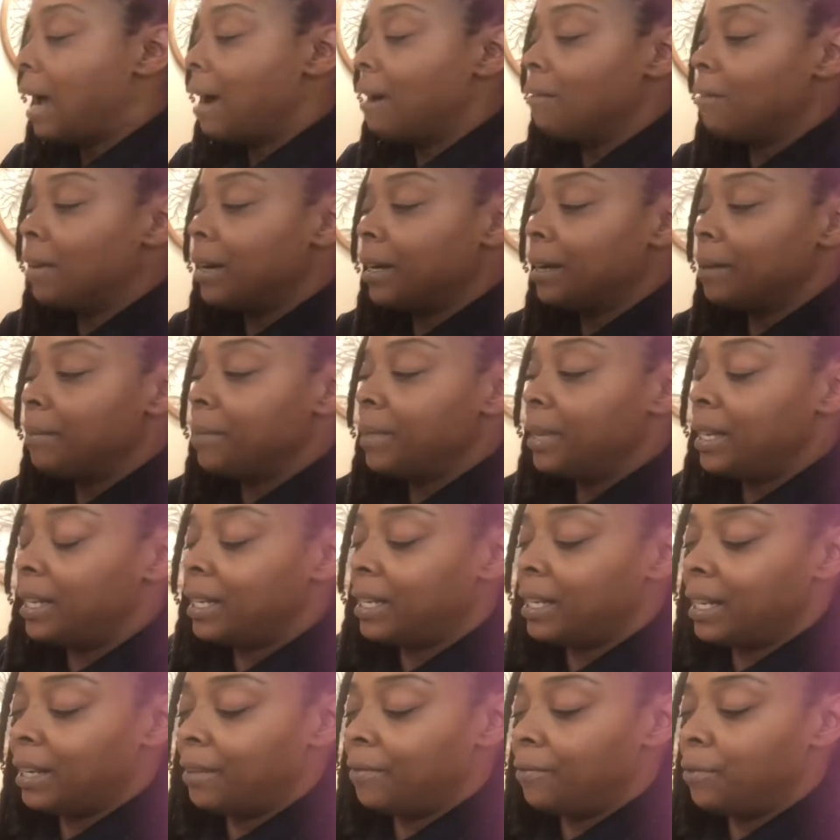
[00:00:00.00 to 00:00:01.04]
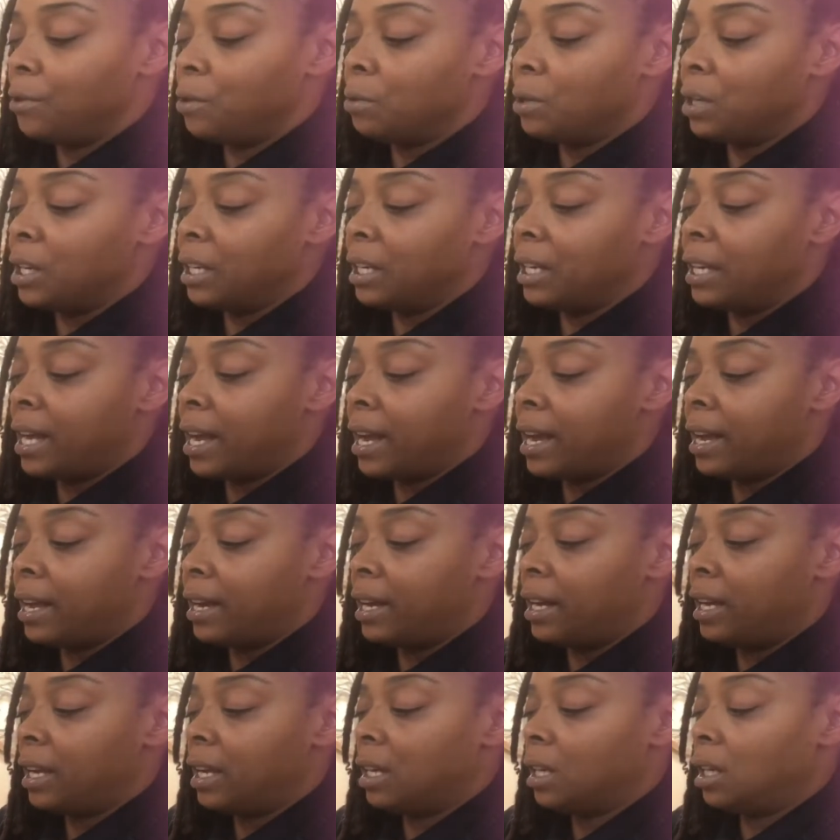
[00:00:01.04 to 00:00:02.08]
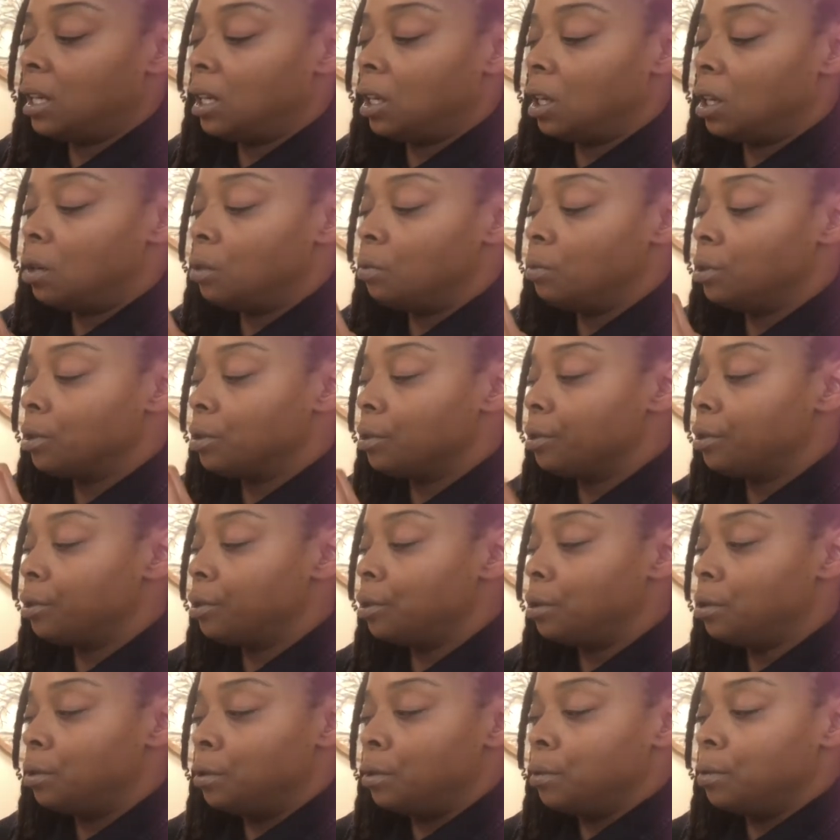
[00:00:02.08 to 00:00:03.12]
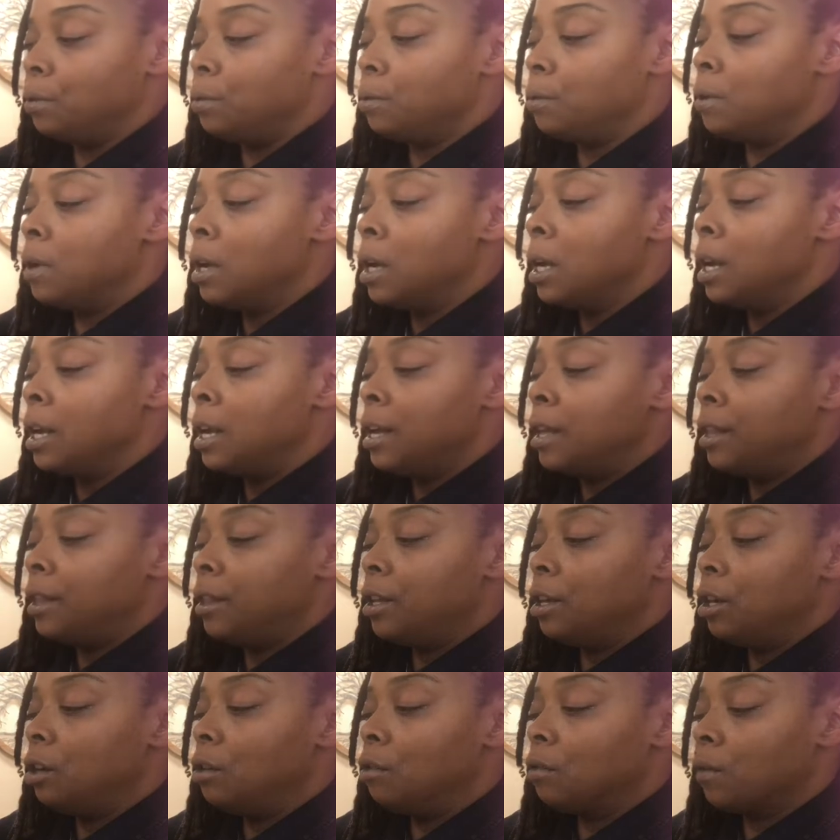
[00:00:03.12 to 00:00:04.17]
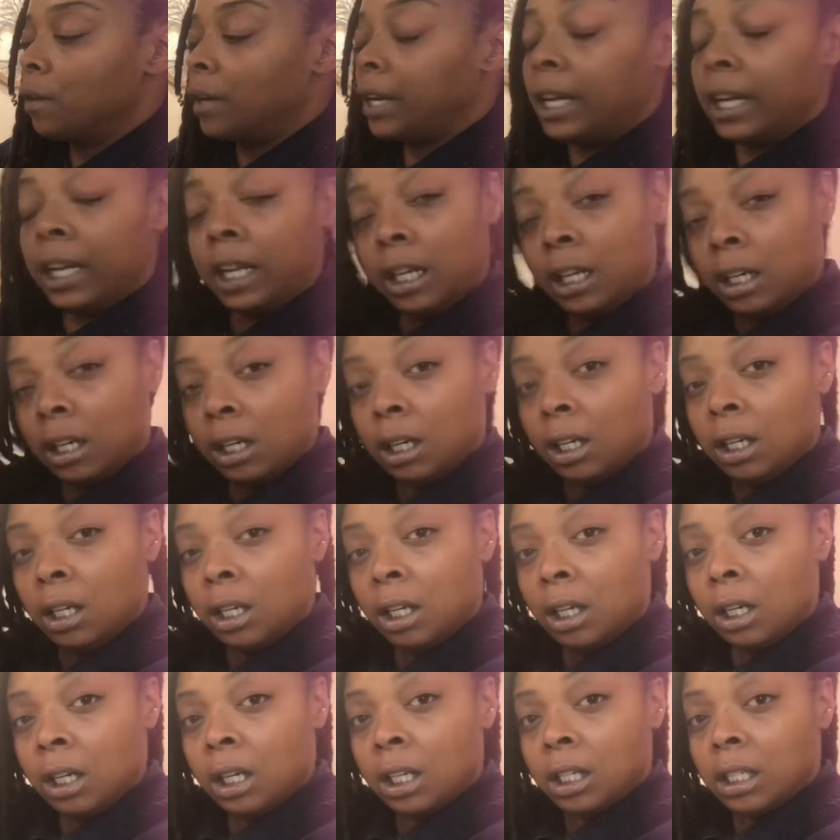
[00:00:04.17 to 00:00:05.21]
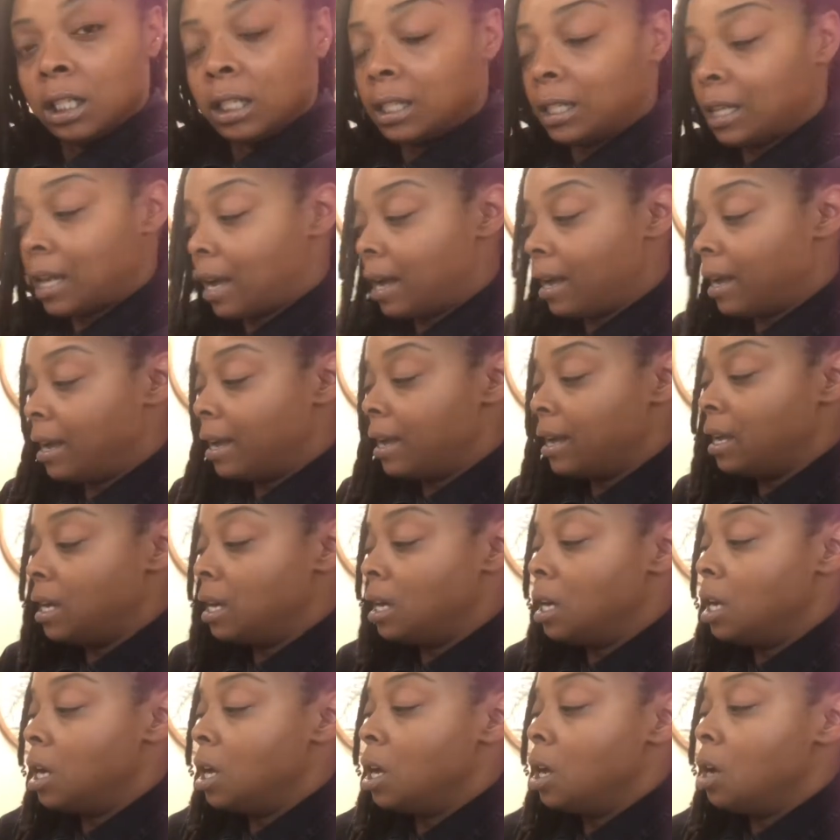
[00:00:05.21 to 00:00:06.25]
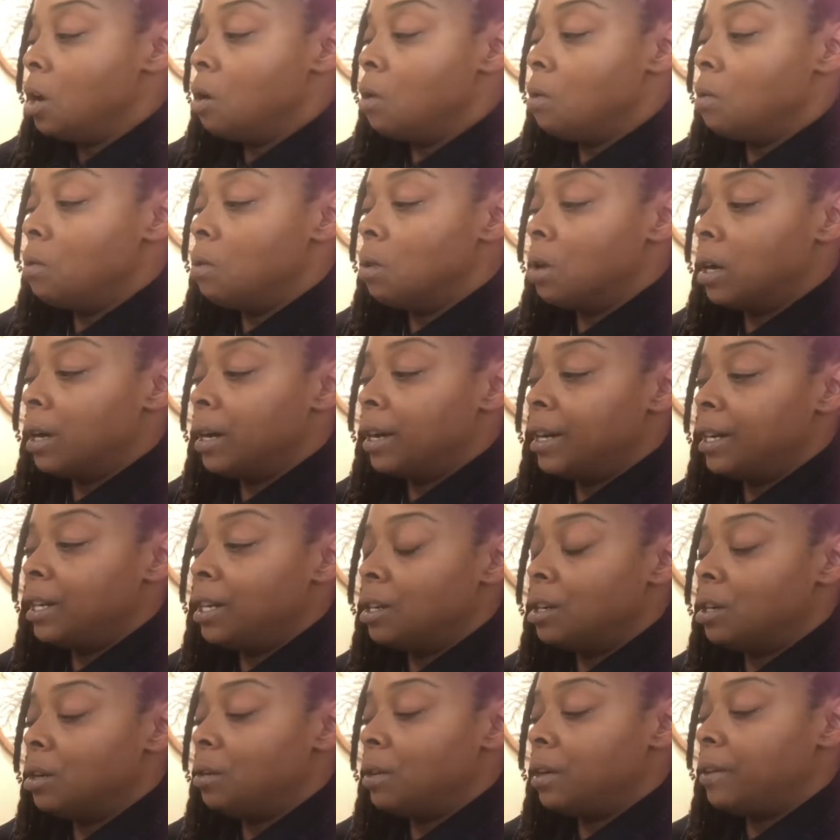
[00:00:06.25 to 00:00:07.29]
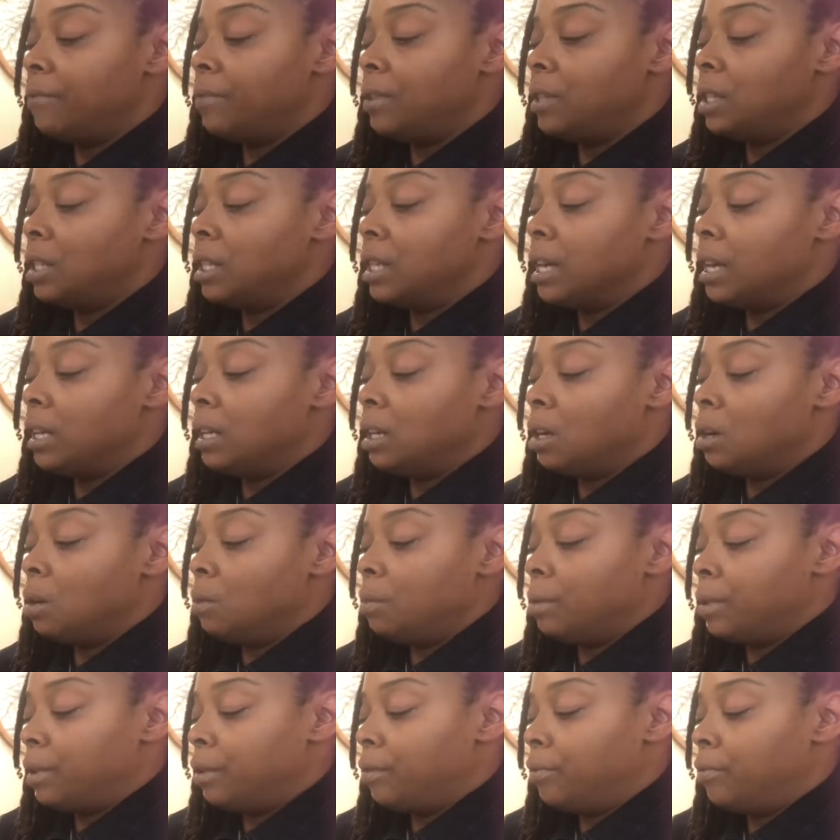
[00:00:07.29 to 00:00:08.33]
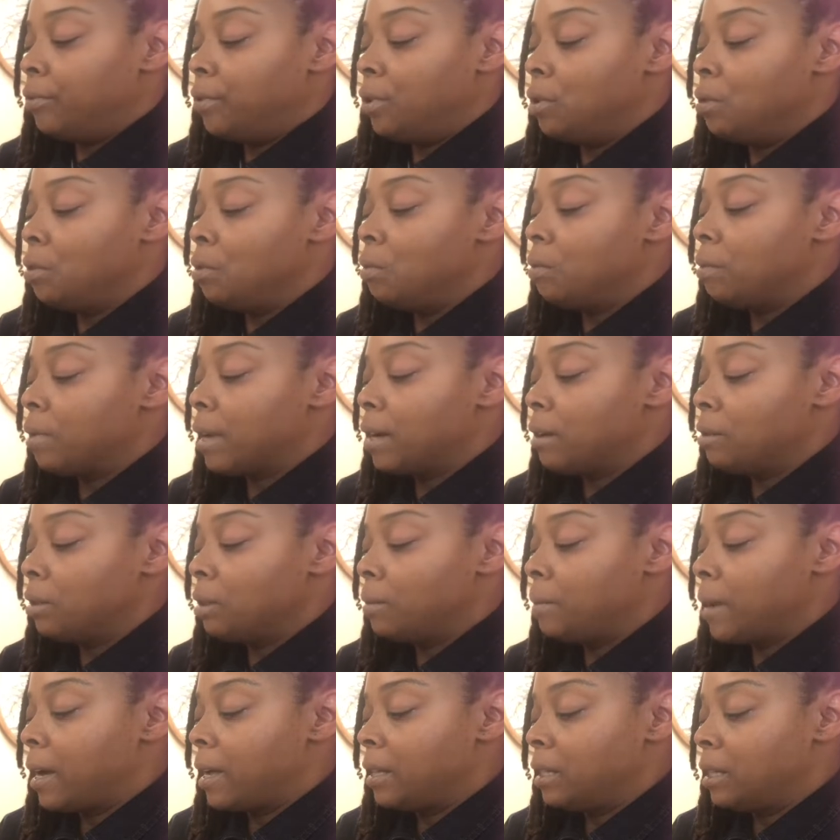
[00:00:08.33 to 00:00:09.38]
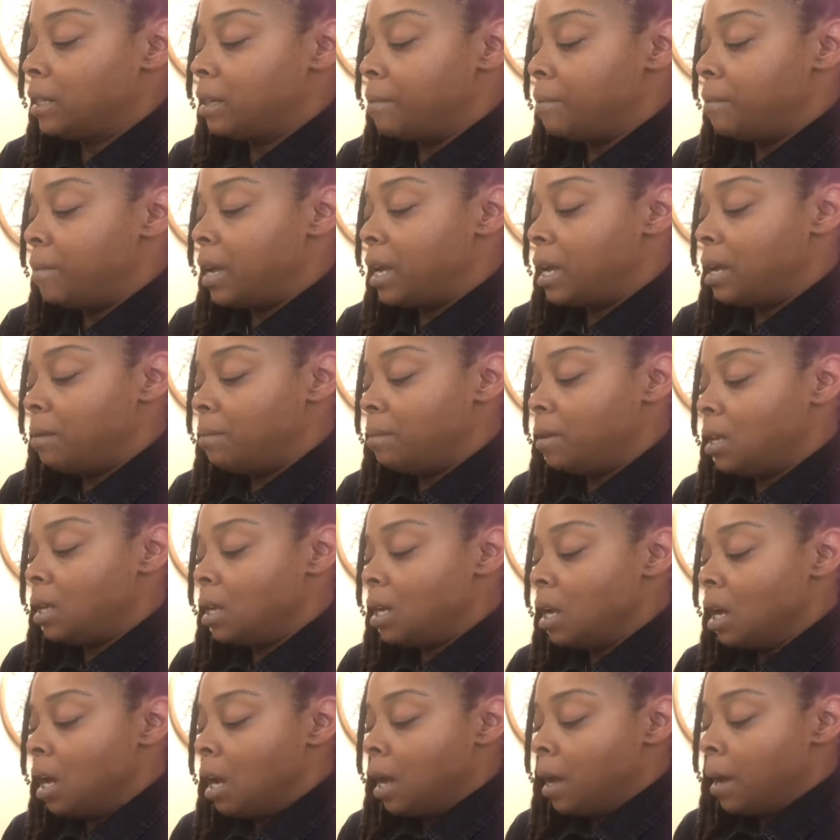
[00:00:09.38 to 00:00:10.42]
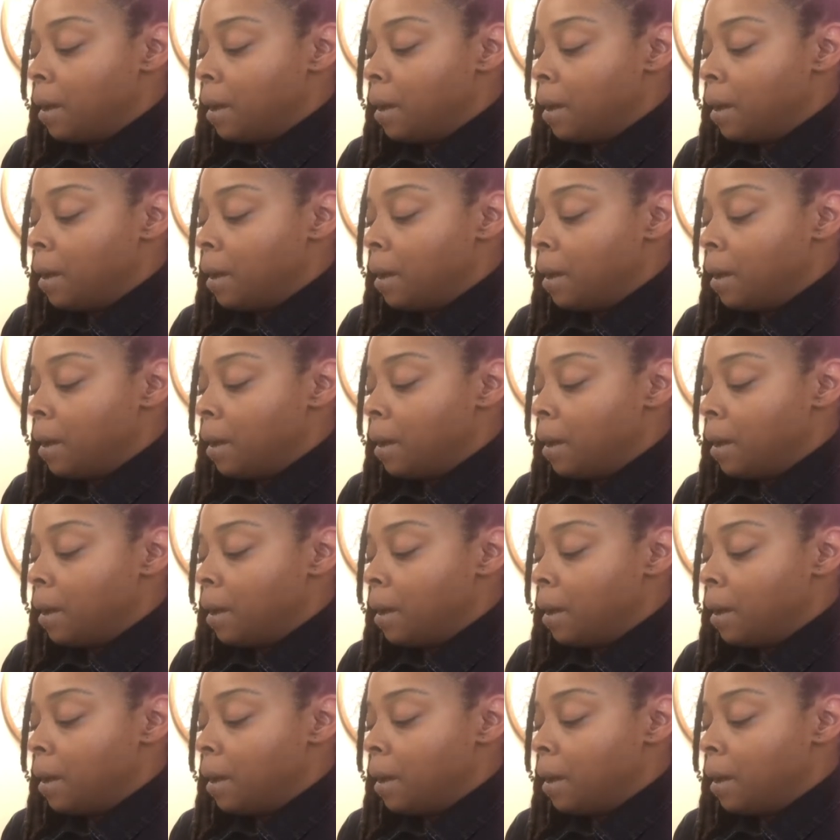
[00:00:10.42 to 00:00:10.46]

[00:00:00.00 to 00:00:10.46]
I recommend if you could get it closer to the green side, or you know, if it's yellow with a few brown spots, then maybe,